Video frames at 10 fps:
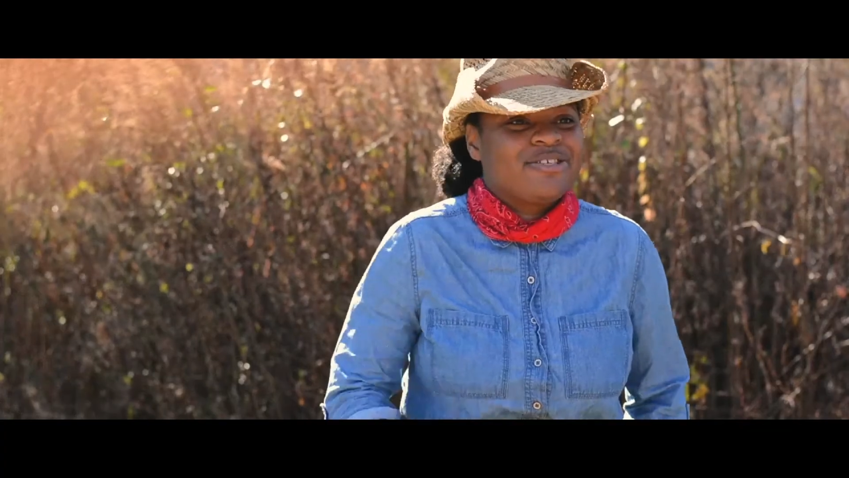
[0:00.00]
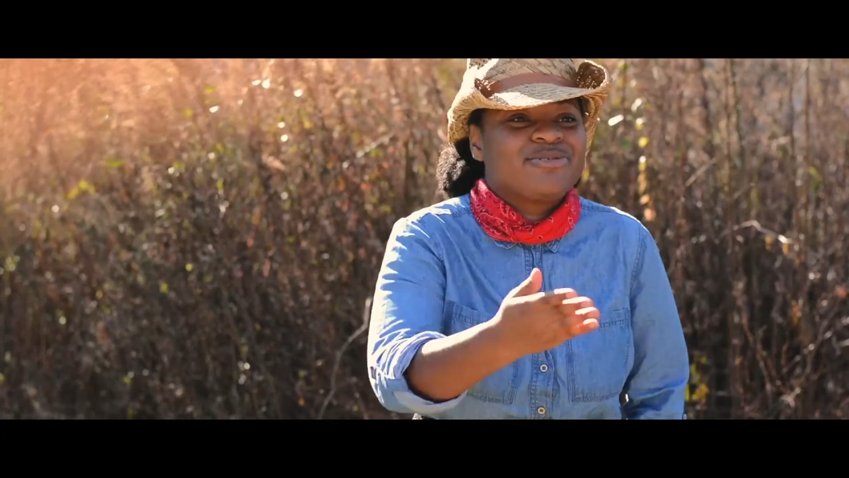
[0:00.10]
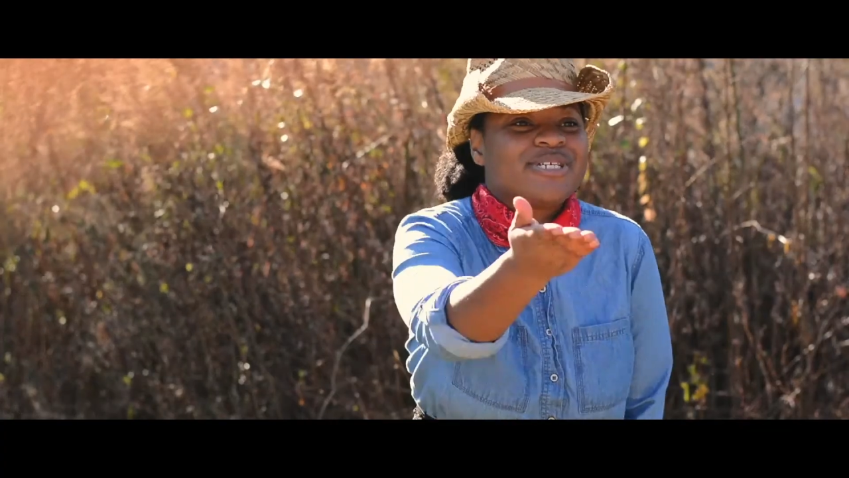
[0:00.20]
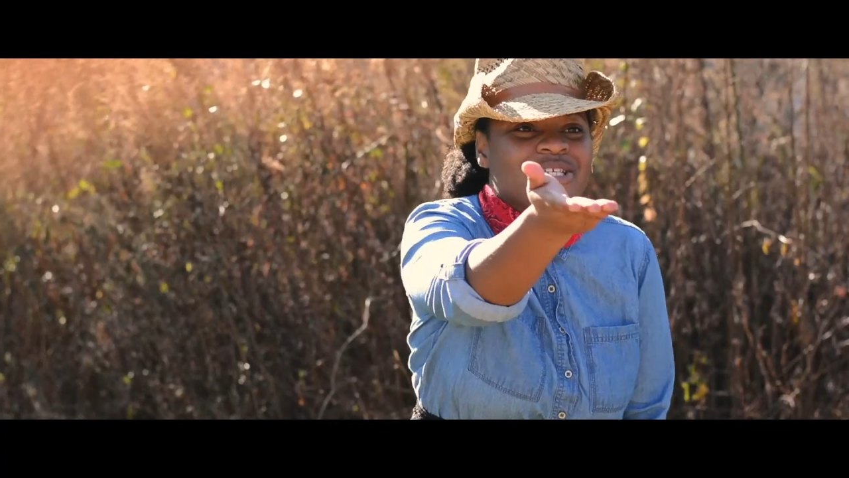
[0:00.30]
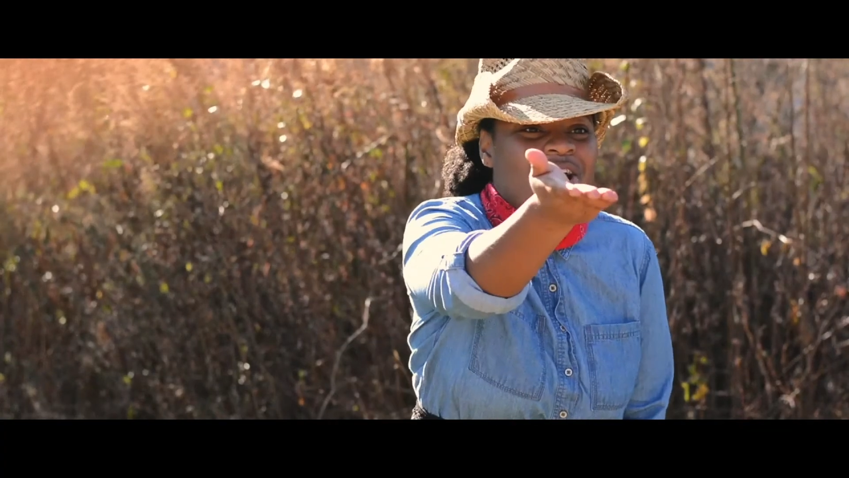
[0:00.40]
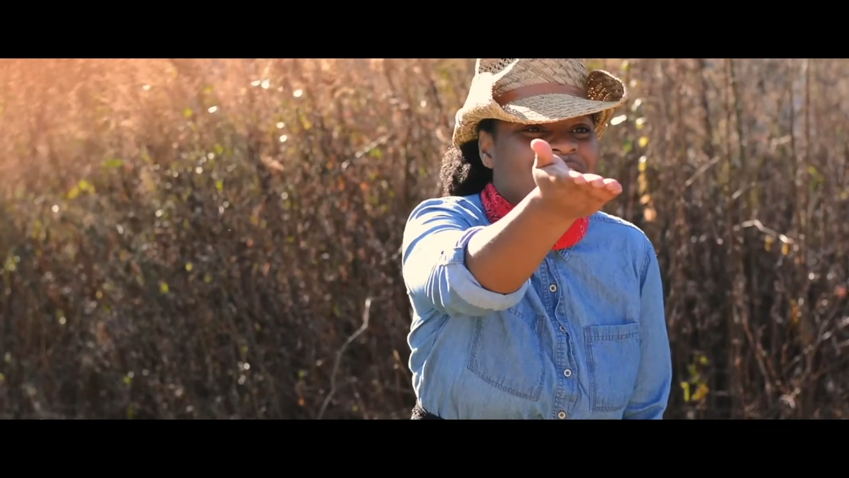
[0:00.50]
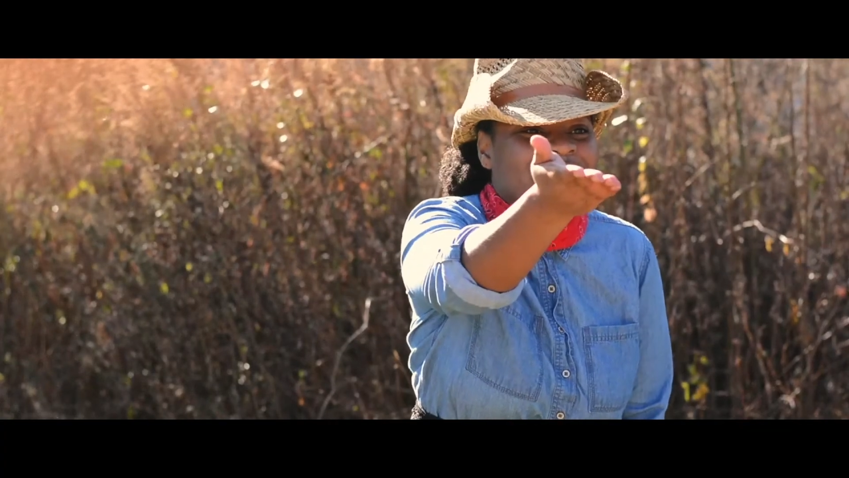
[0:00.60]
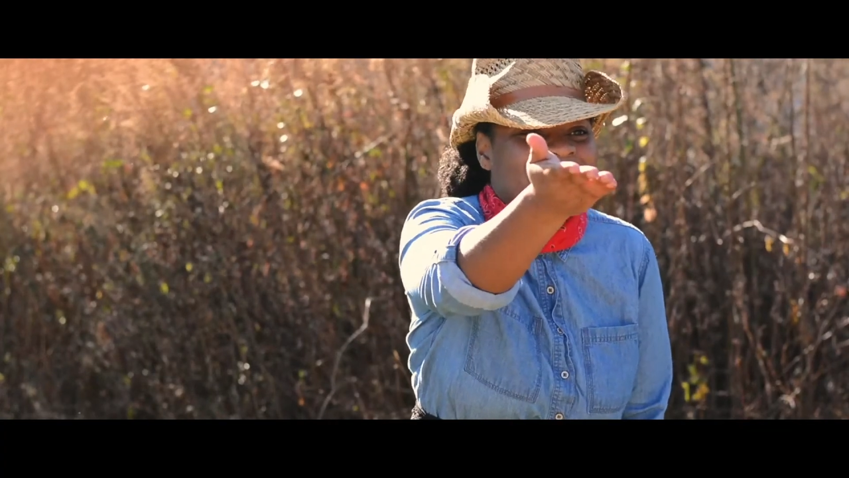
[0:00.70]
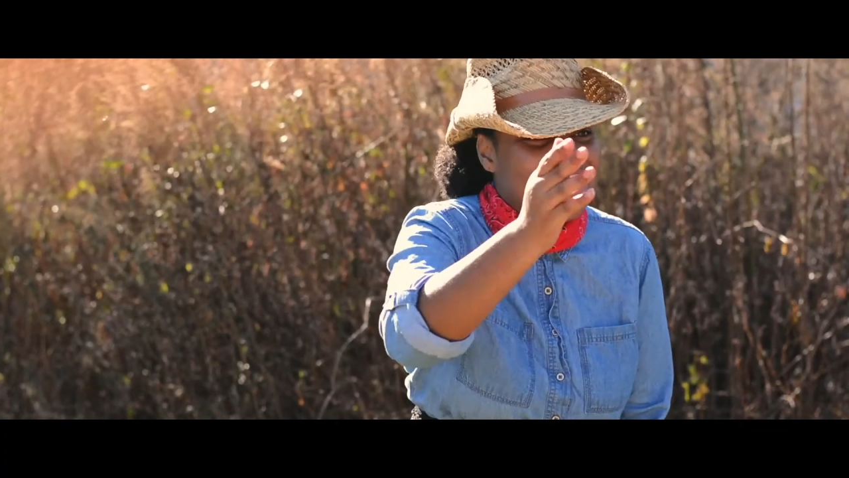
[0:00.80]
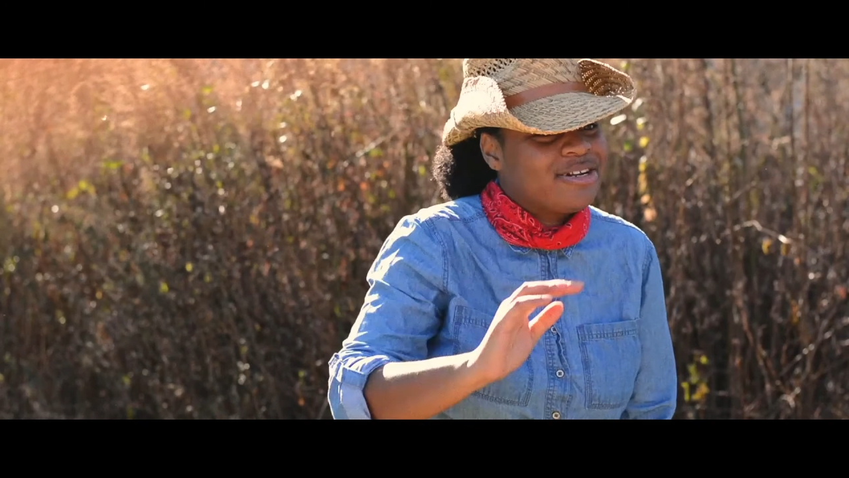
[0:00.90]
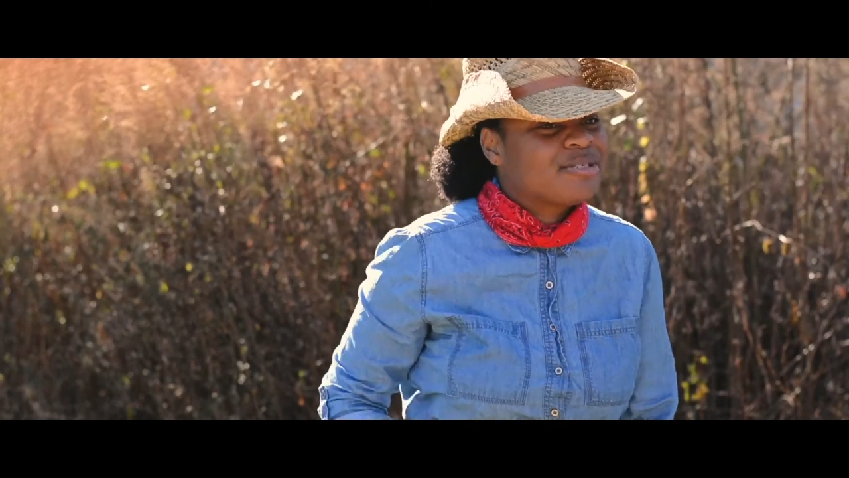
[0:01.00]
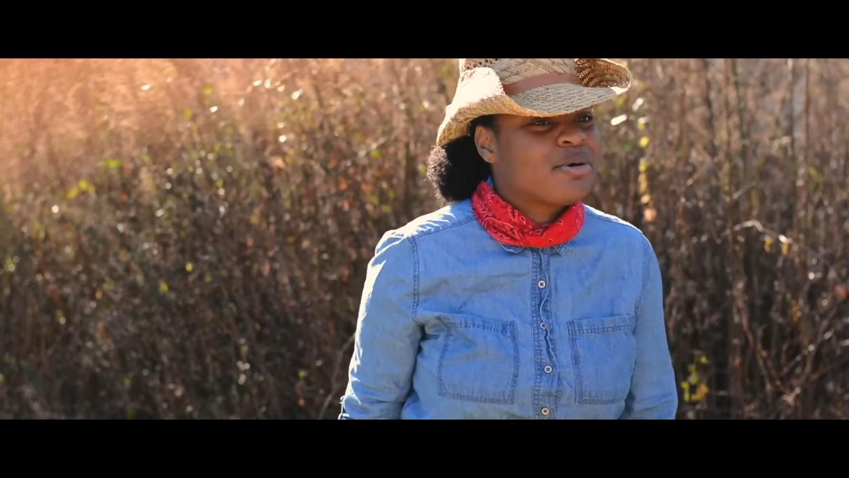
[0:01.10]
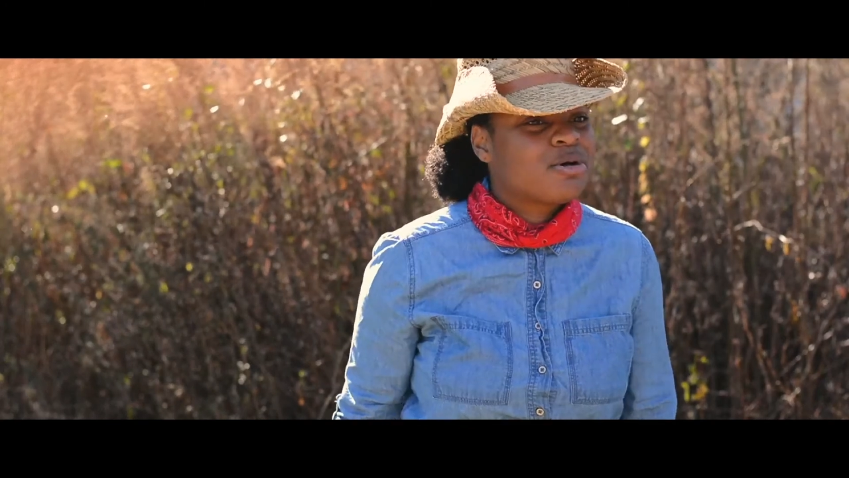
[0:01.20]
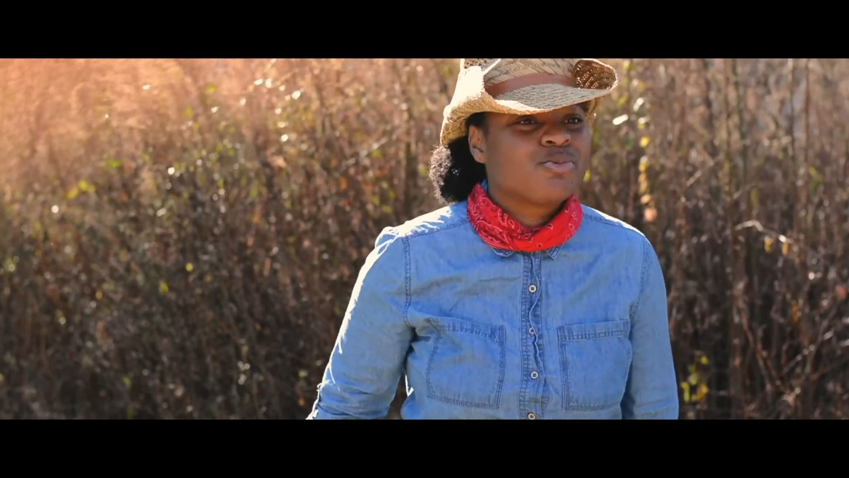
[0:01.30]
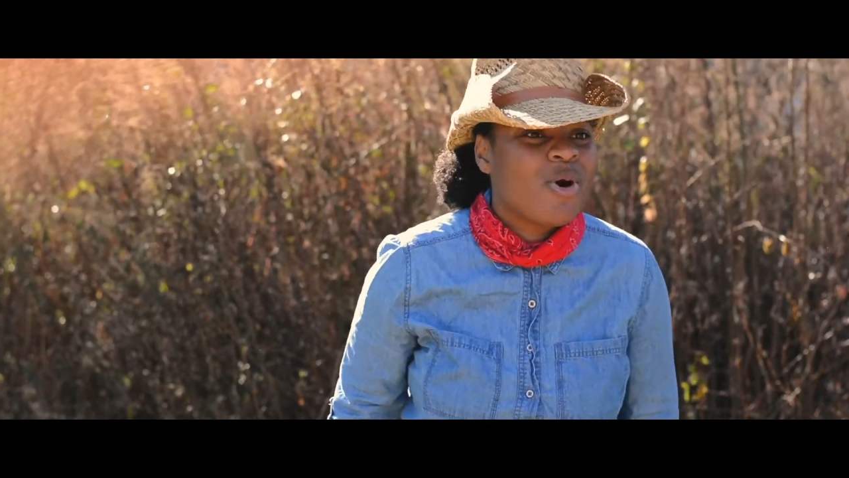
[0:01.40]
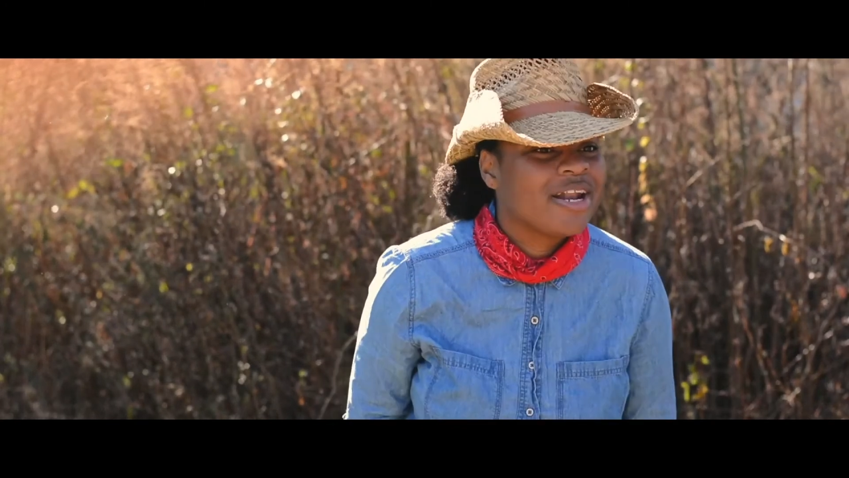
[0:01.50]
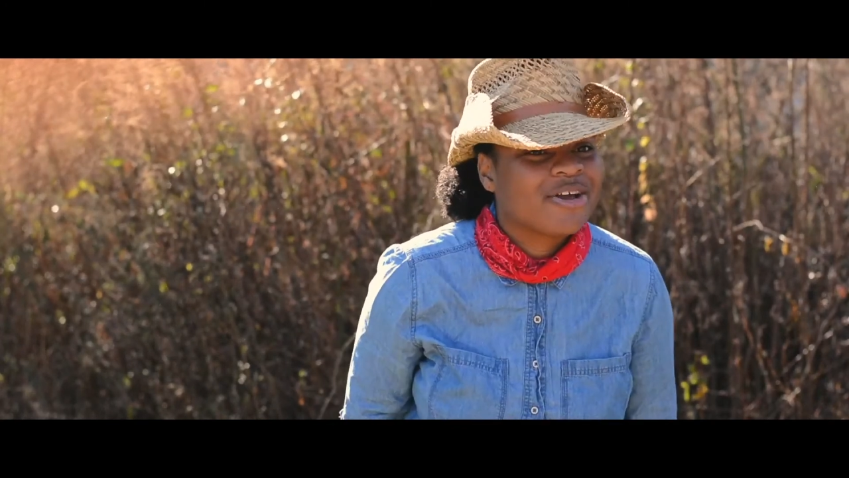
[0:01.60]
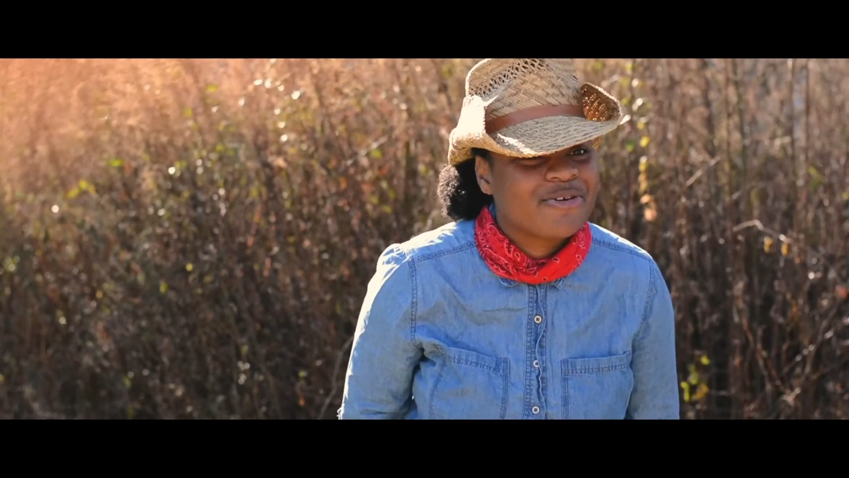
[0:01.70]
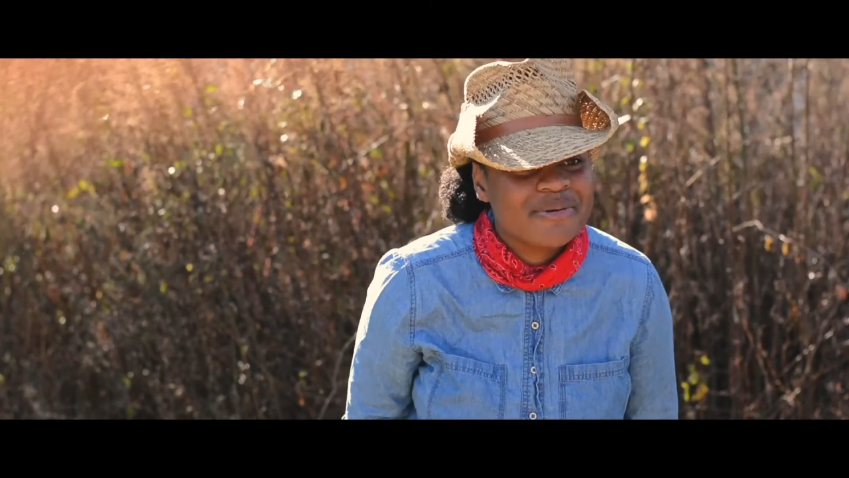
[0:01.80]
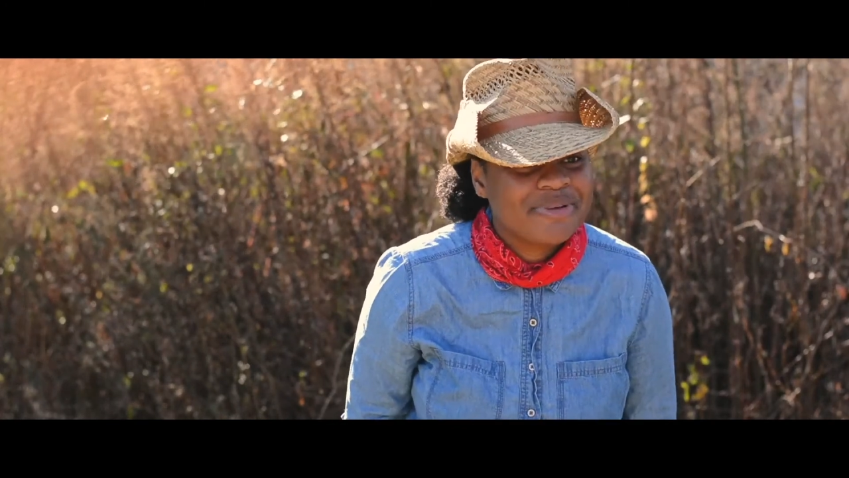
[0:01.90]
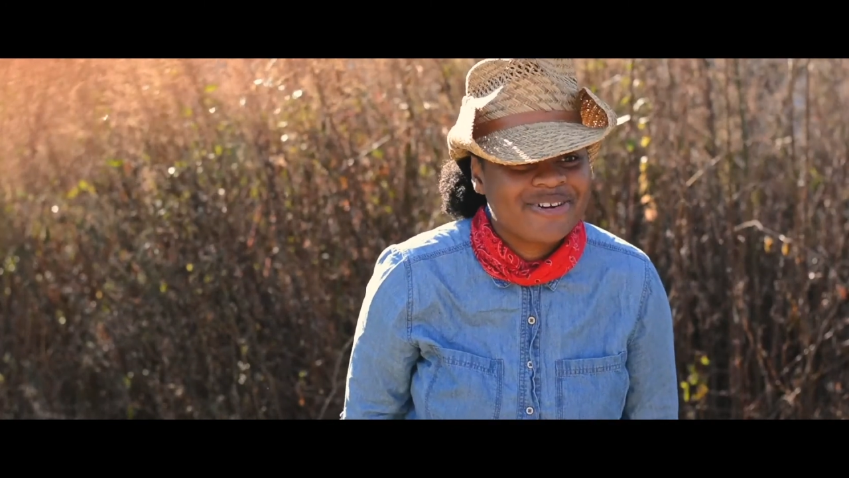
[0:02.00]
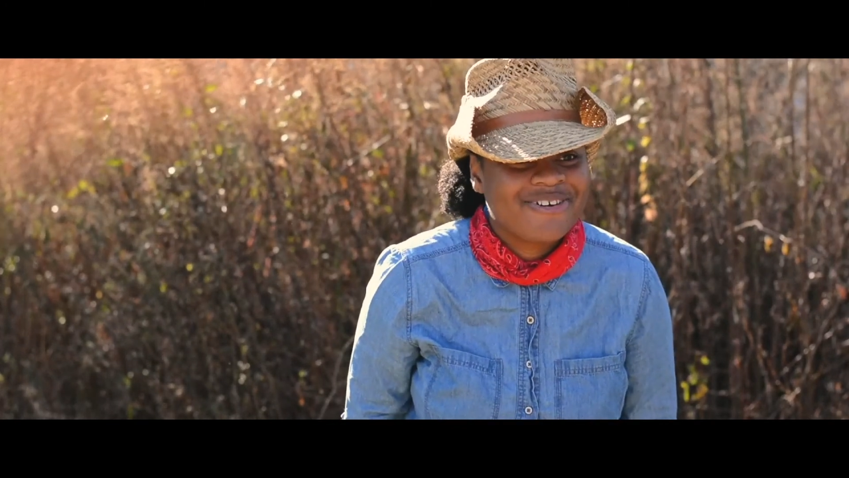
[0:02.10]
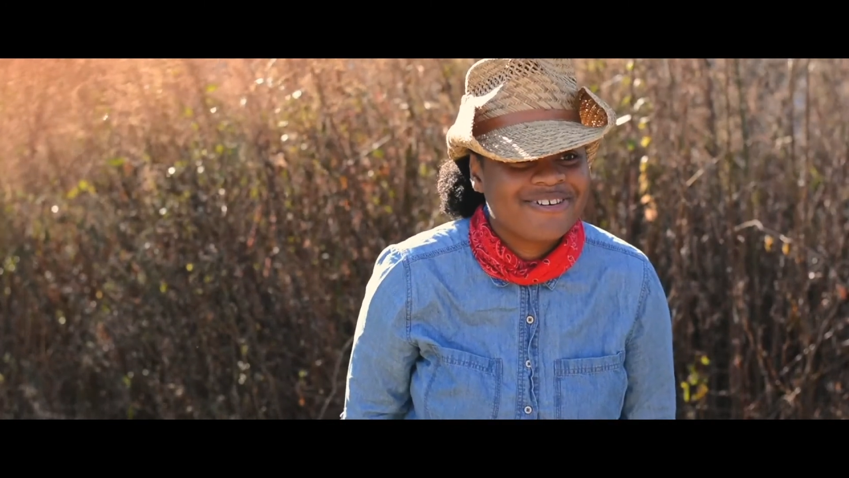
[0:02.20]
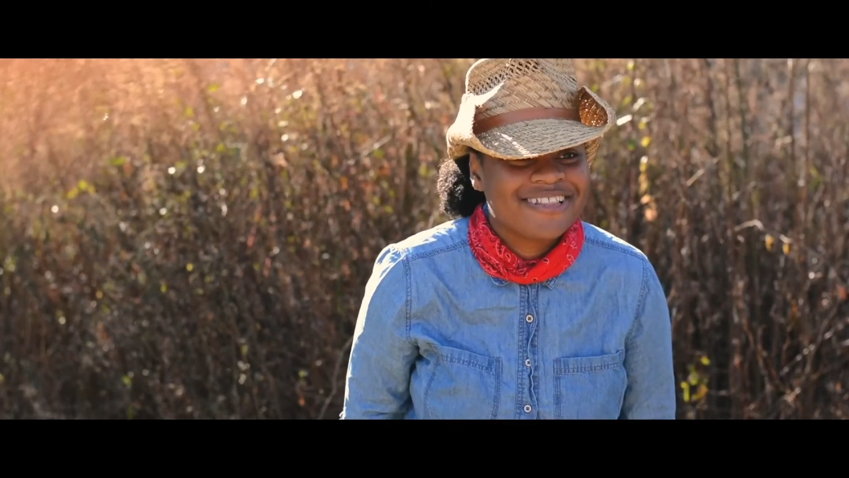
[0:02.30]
you just caught the county's most wanted criminal.